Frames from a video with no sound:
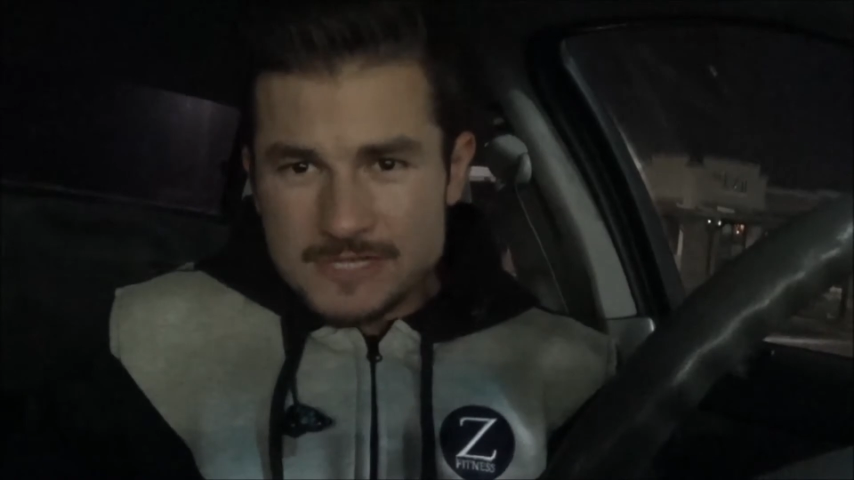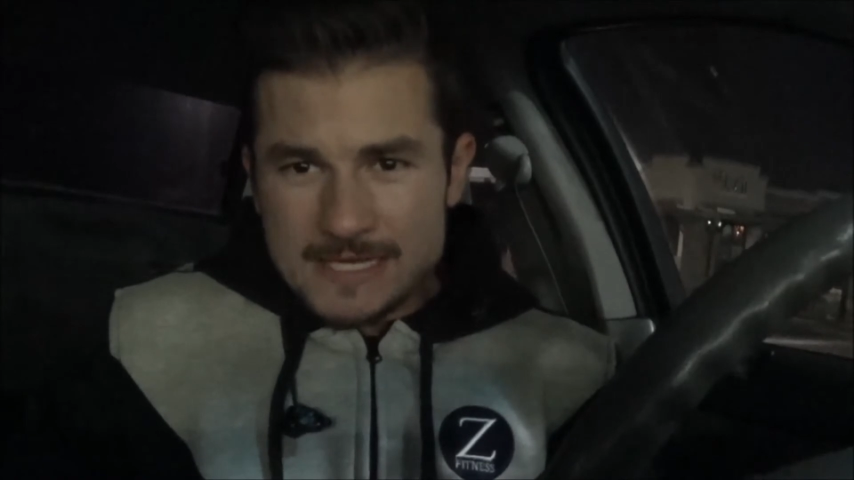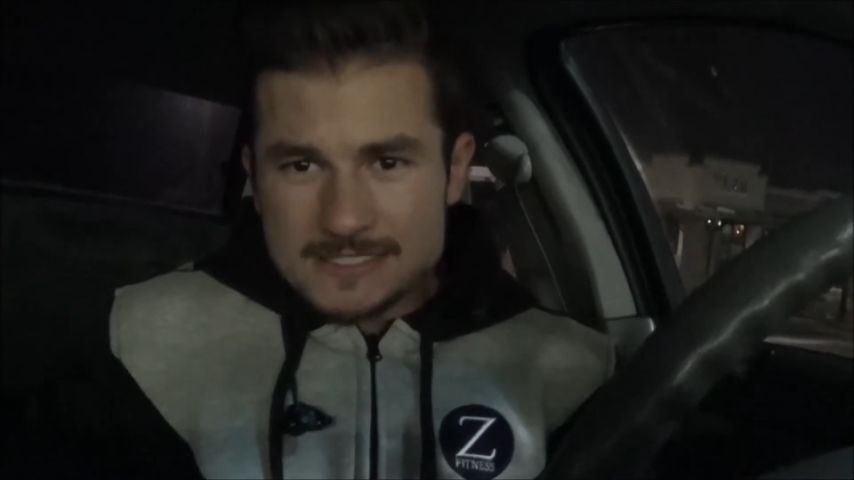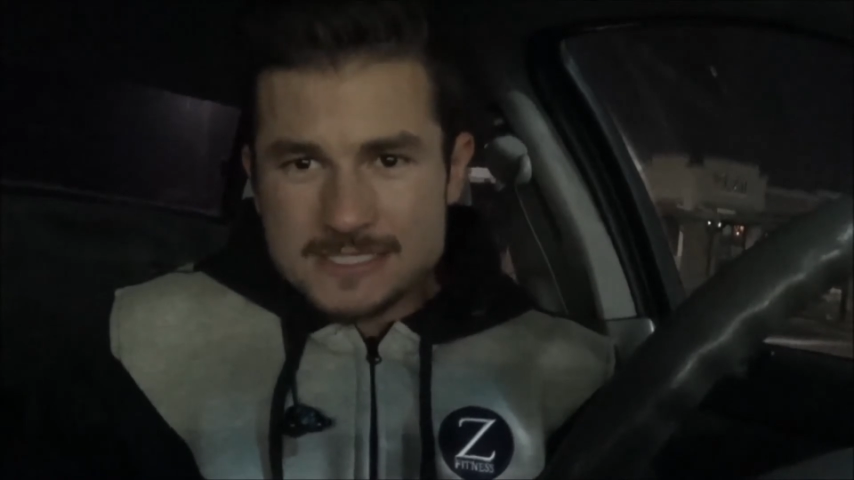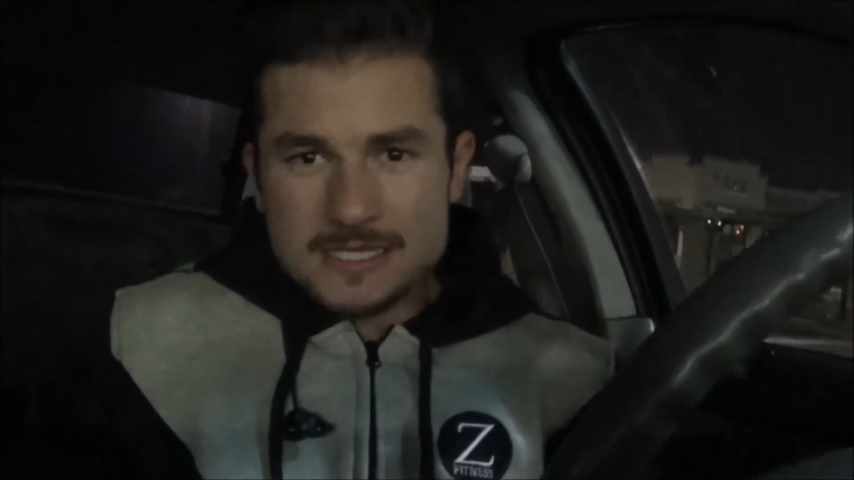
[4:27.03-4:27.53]

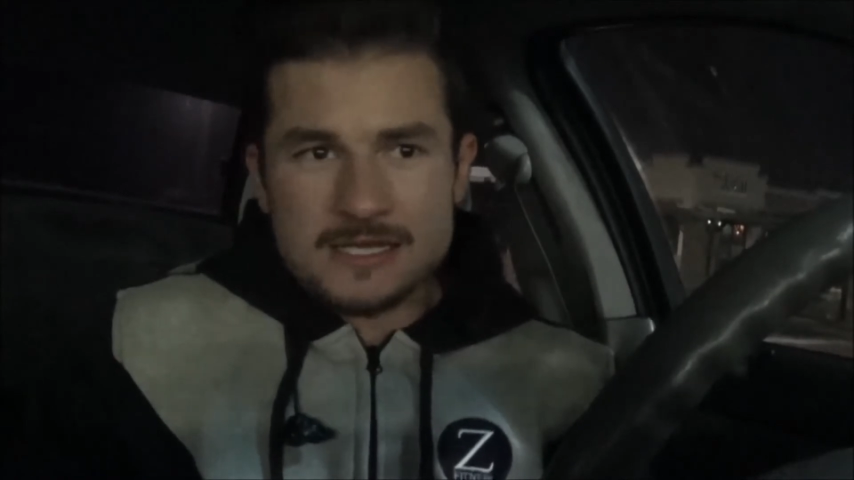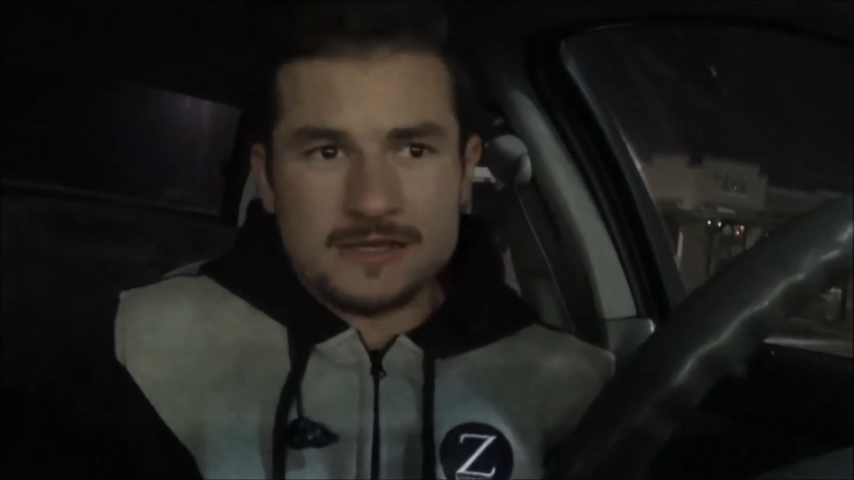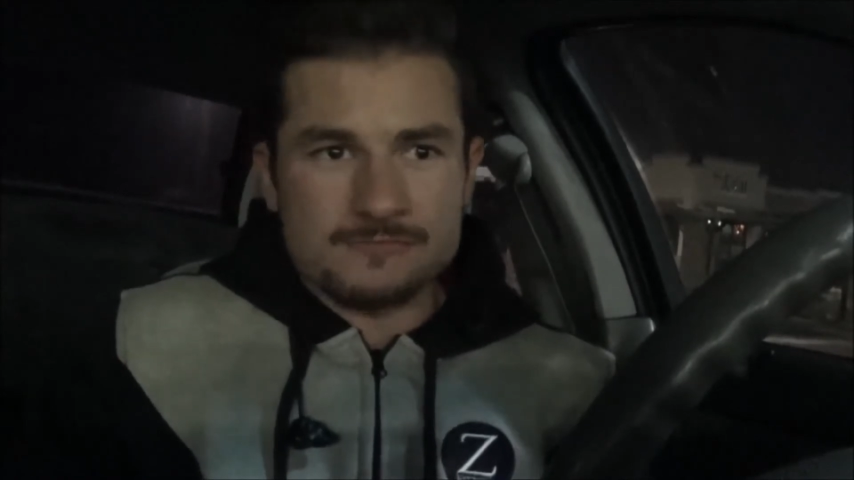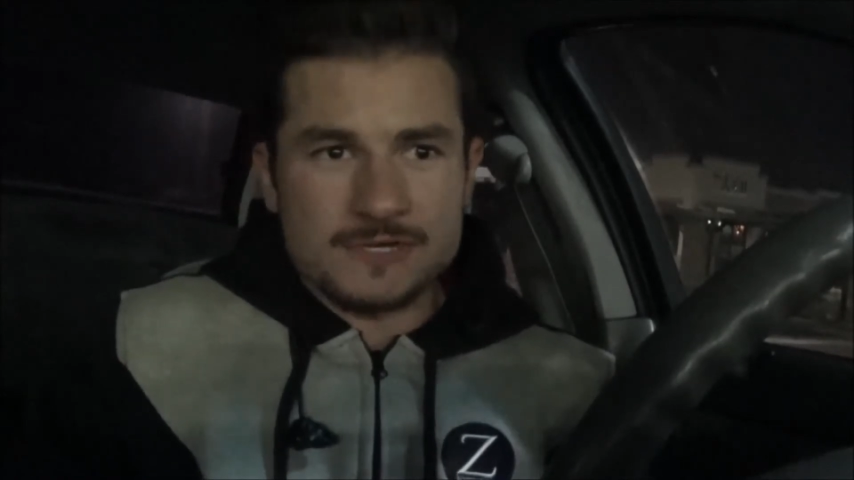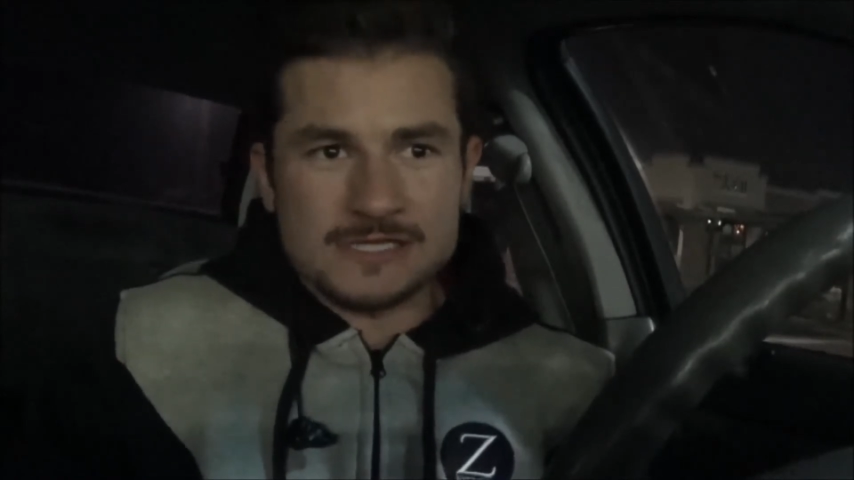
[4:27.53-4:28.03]
that
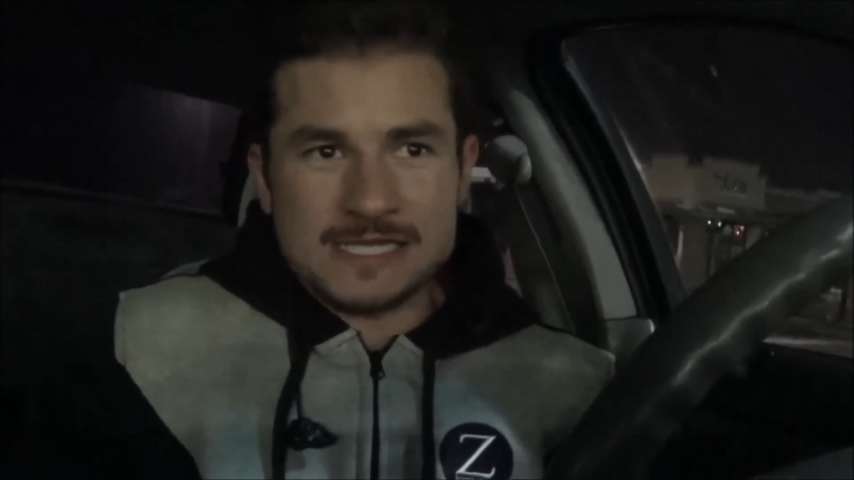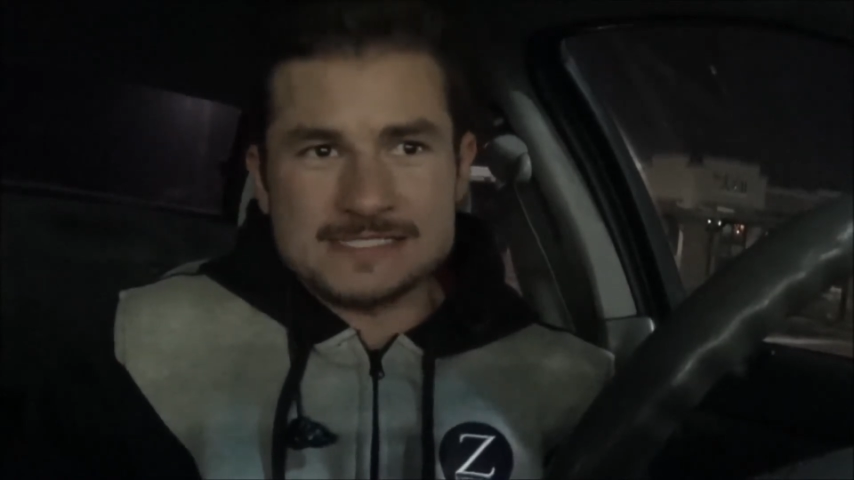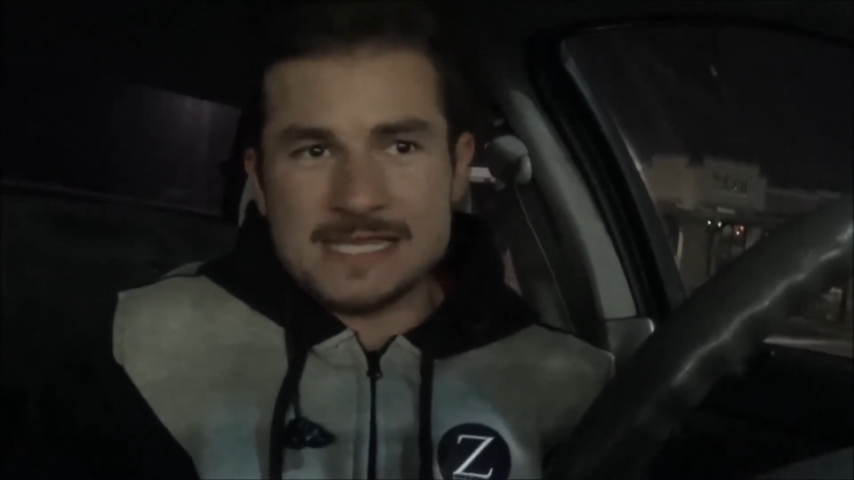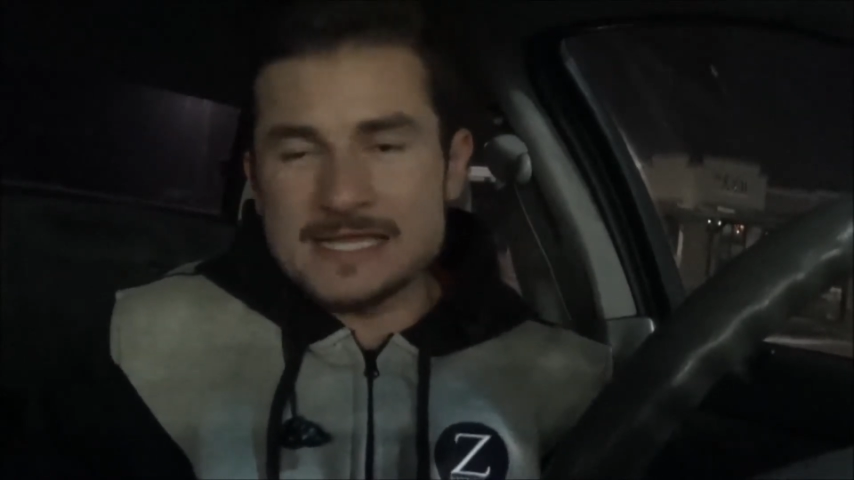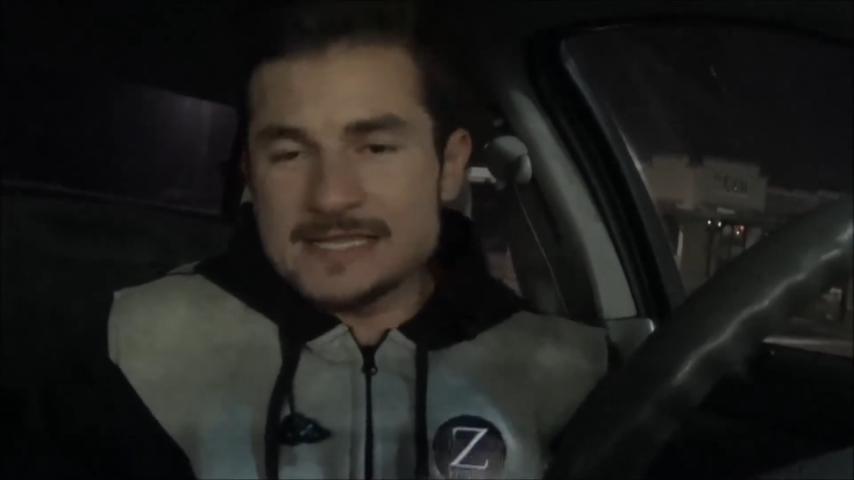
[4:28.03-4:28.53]
and realize that.